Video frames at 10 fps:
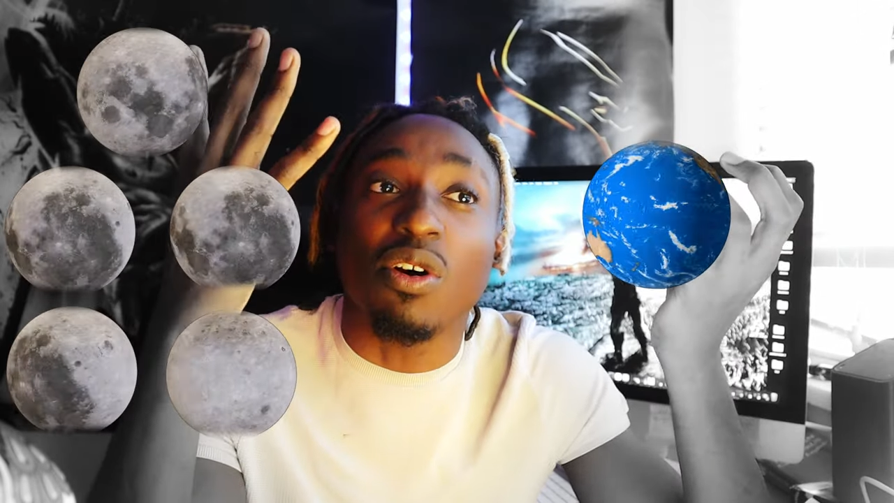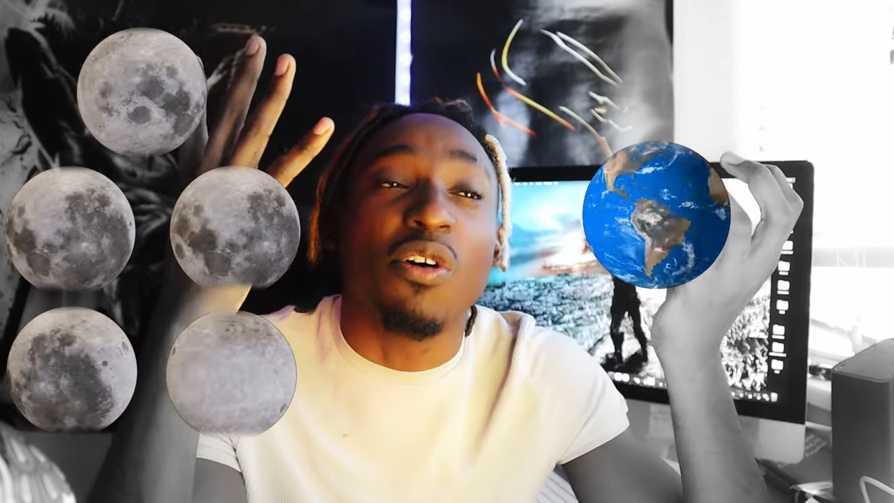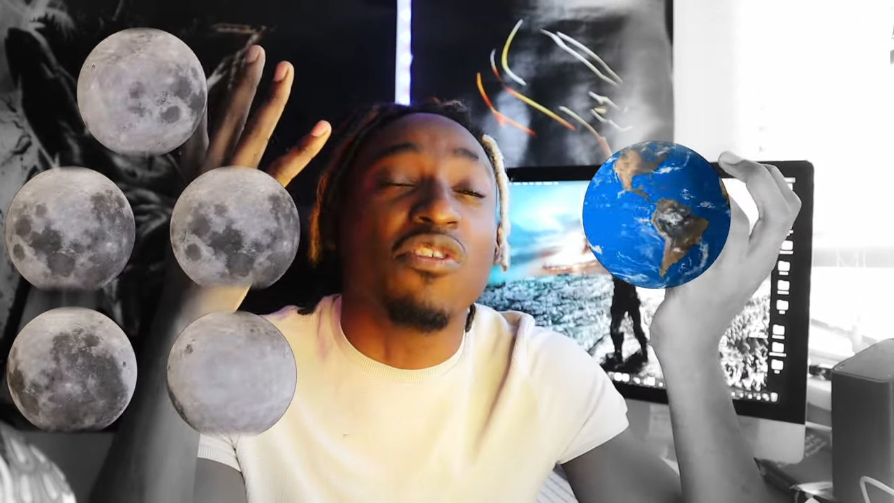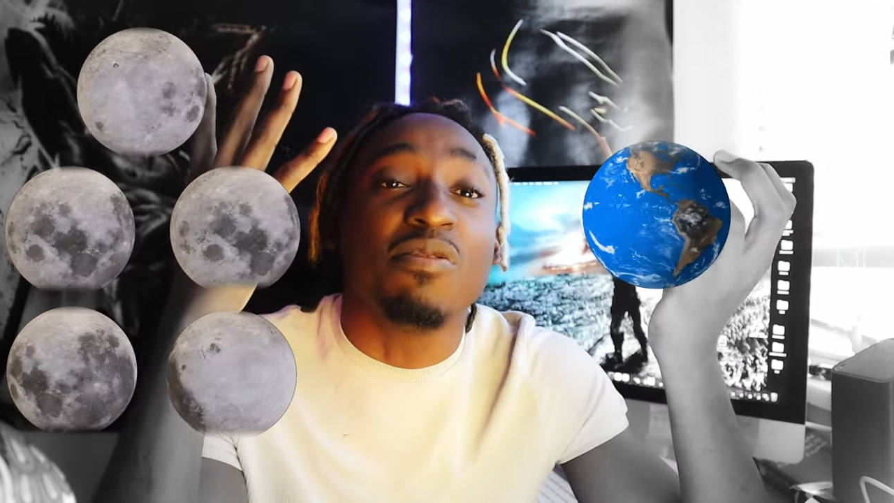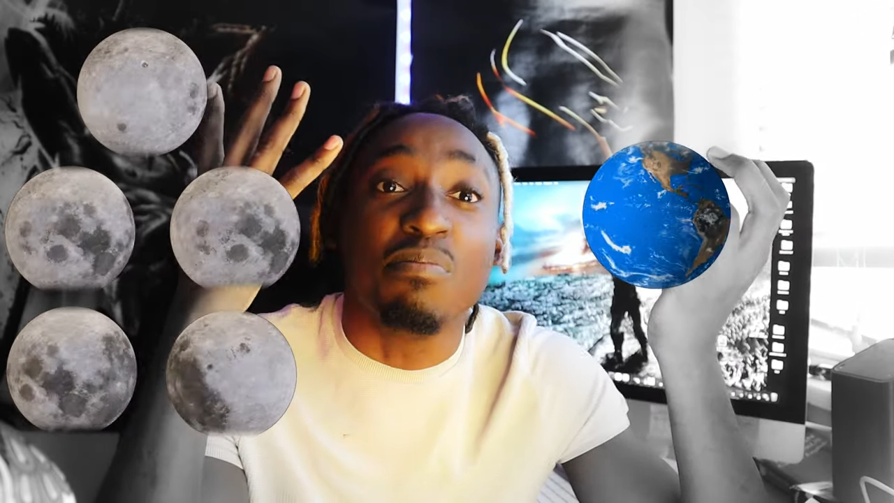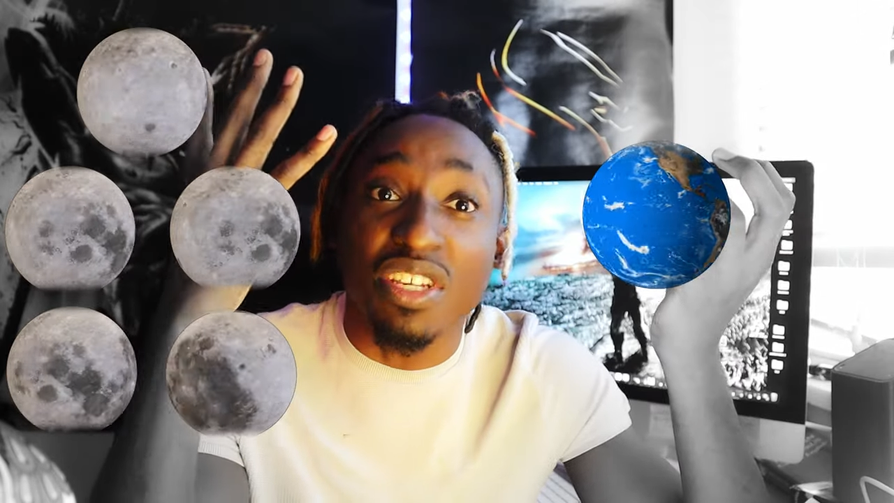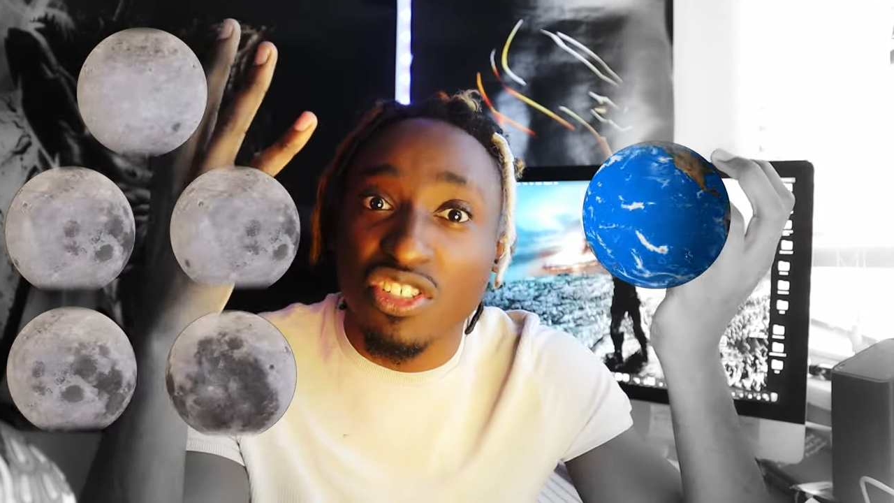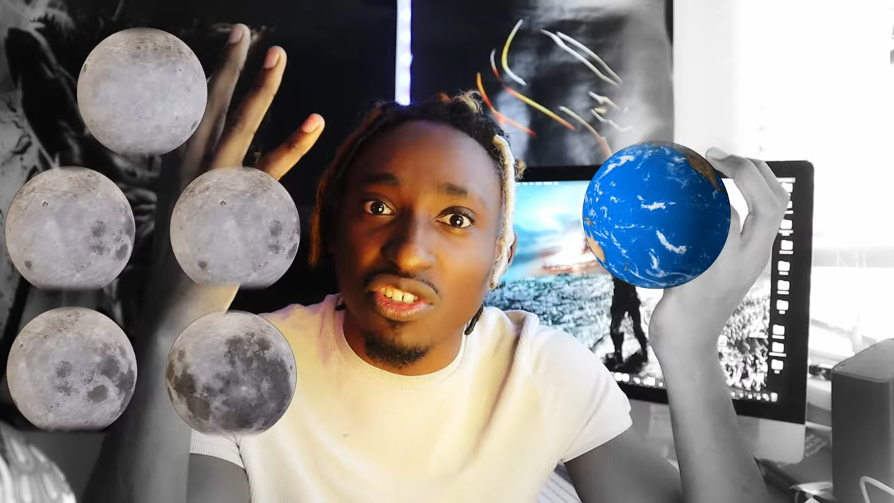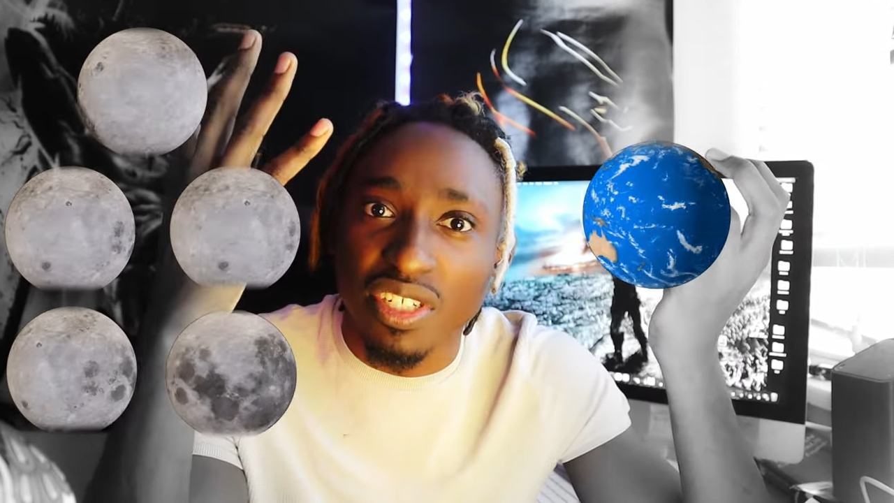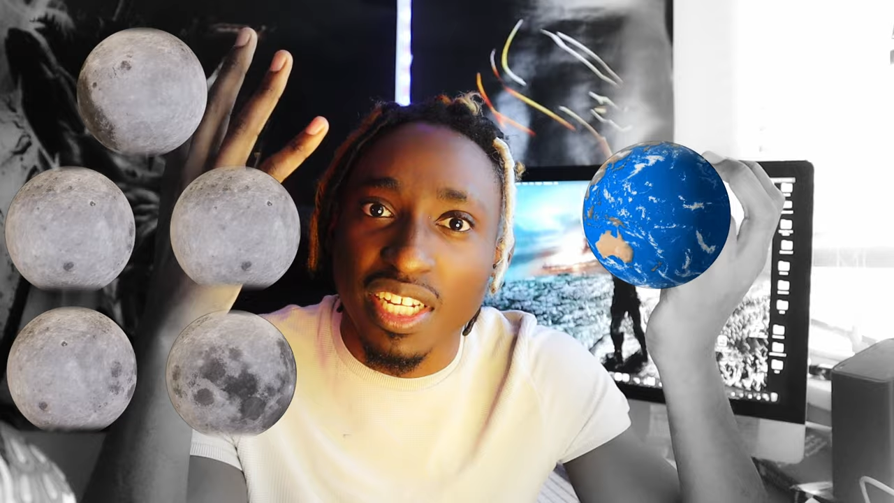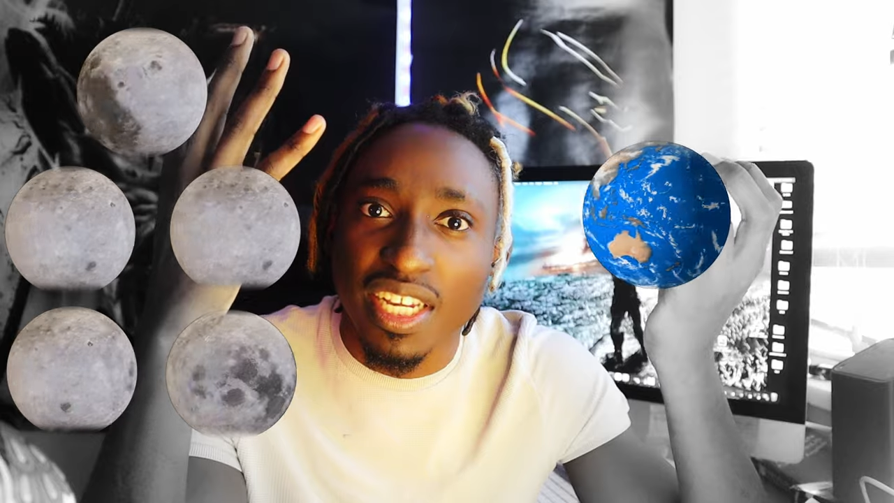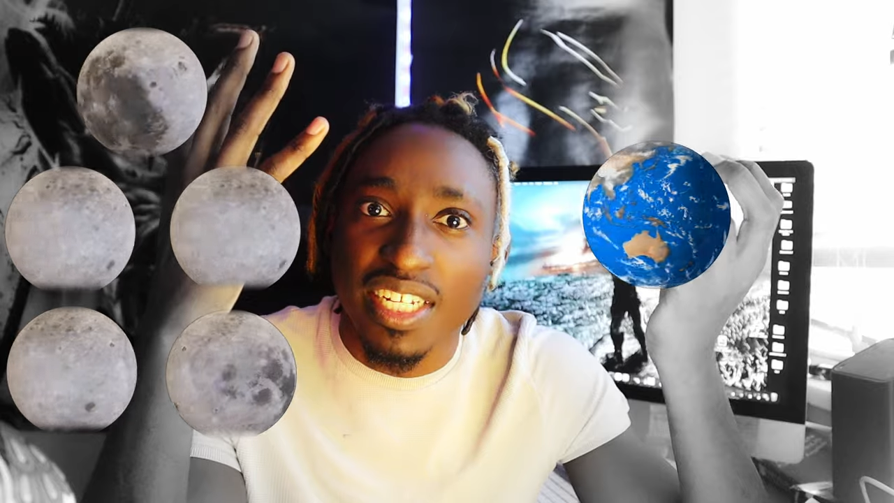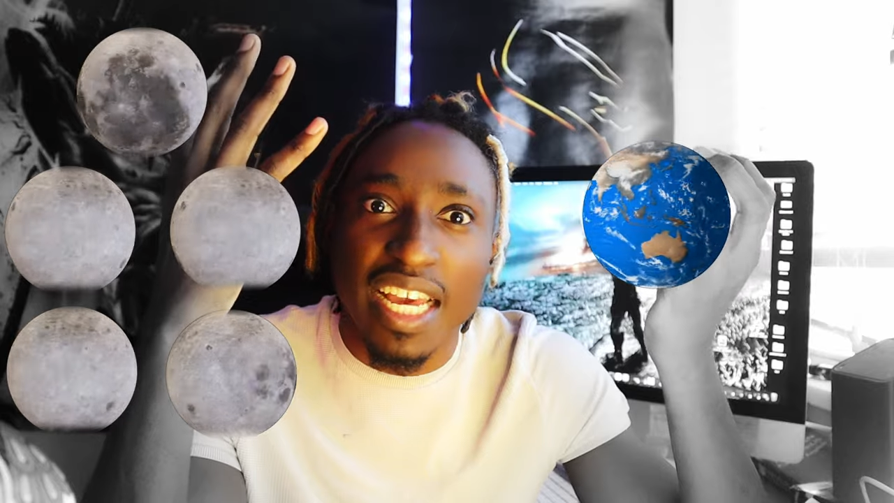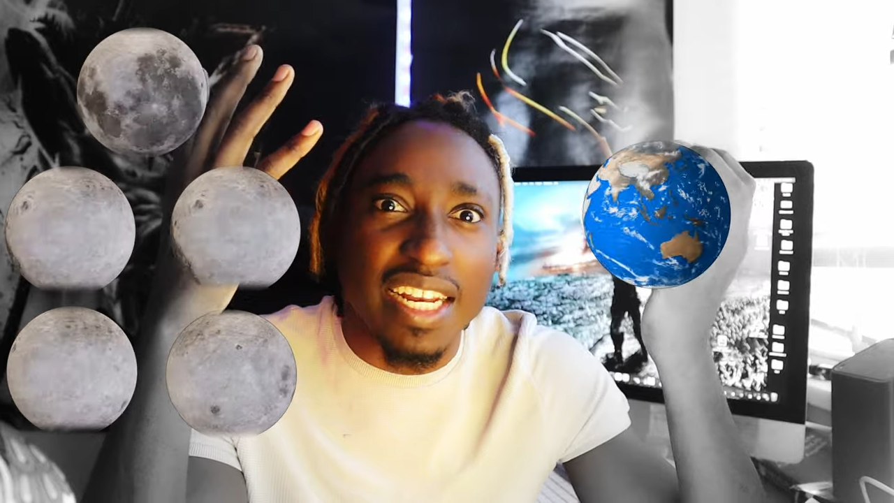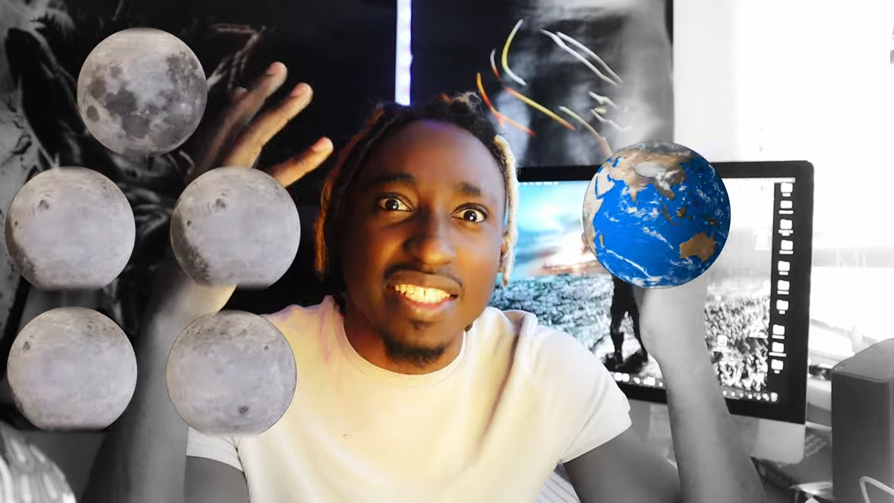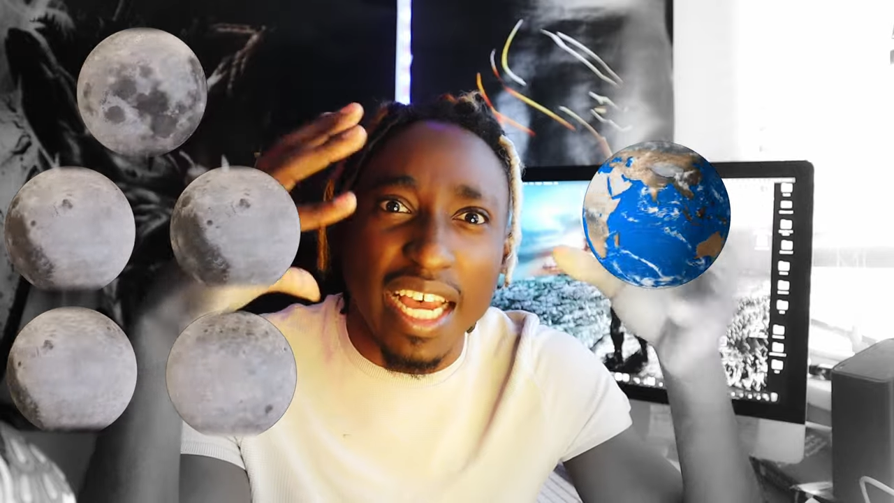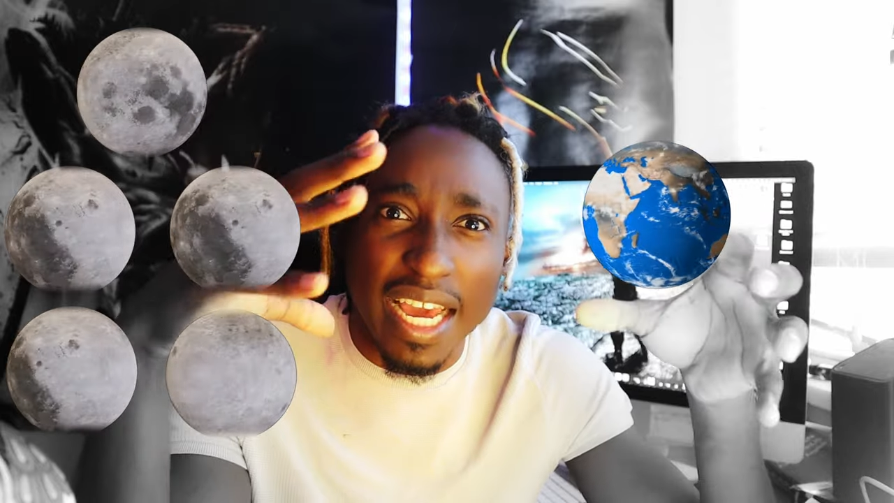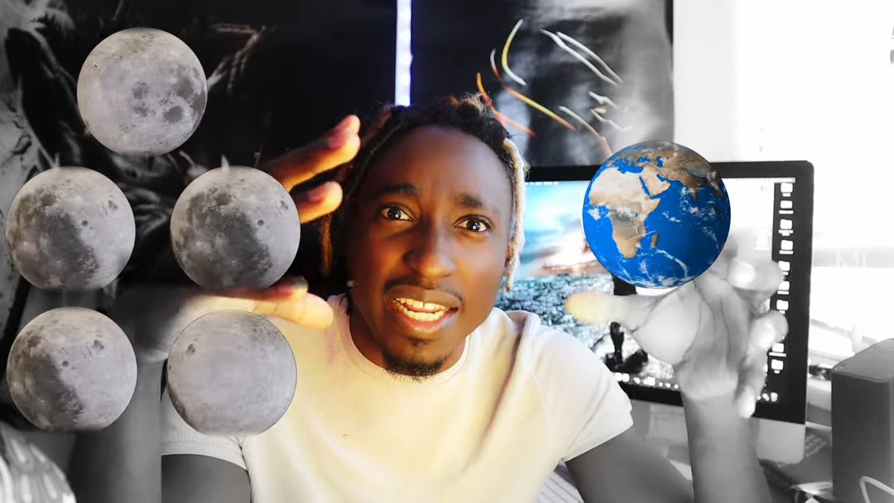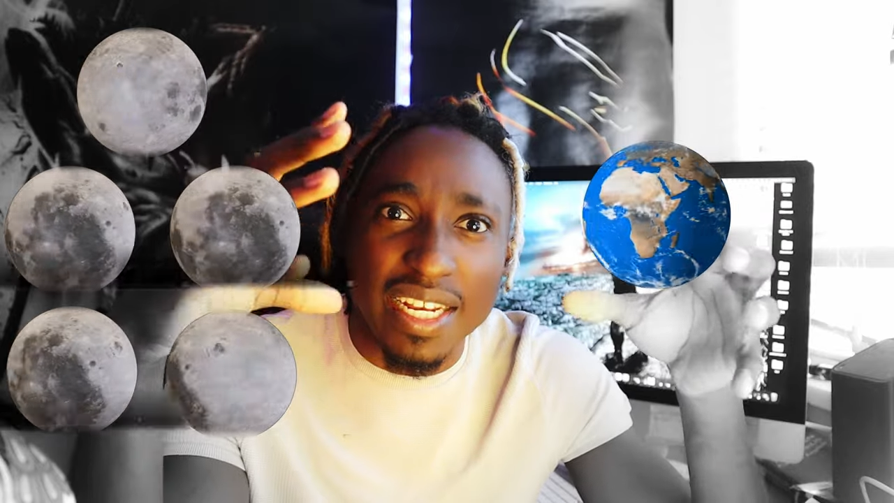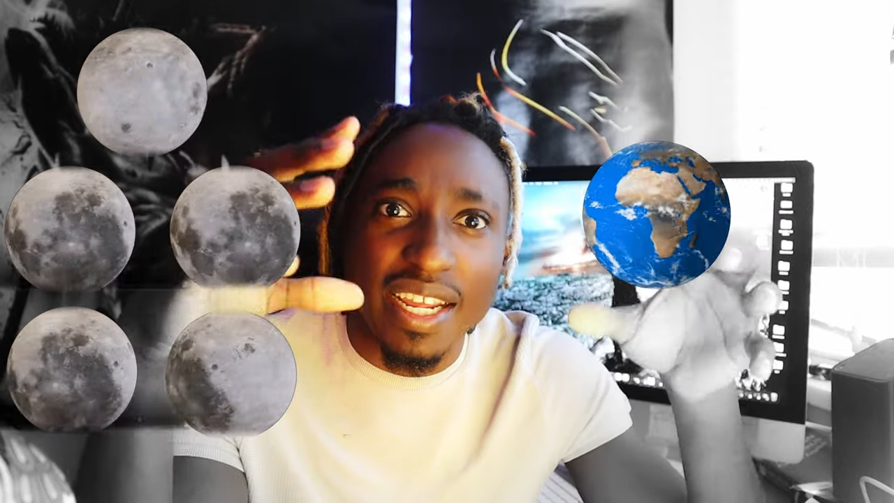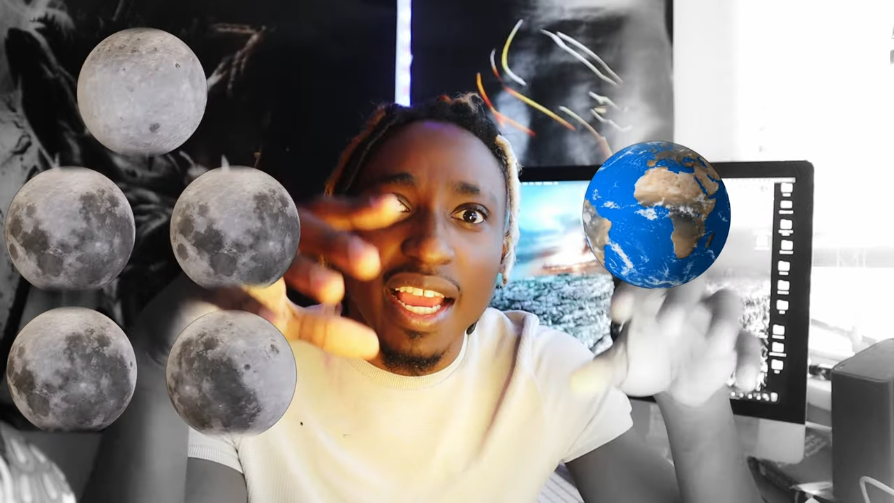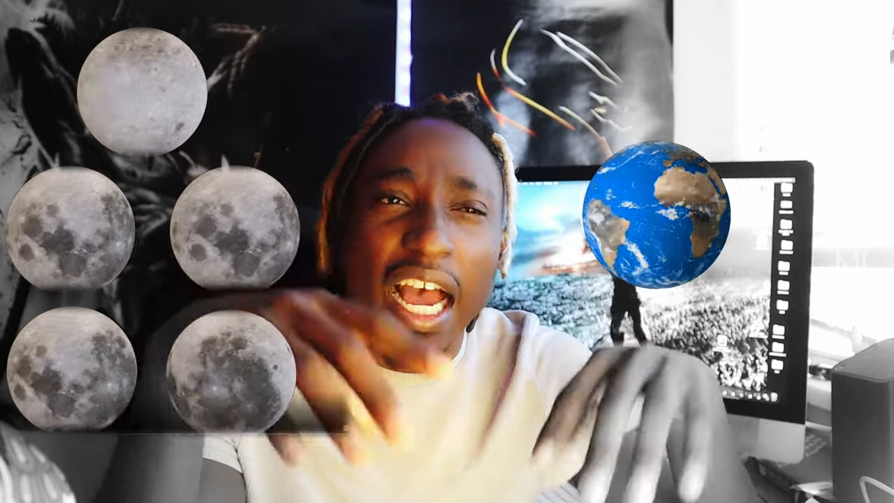of mystery that is added.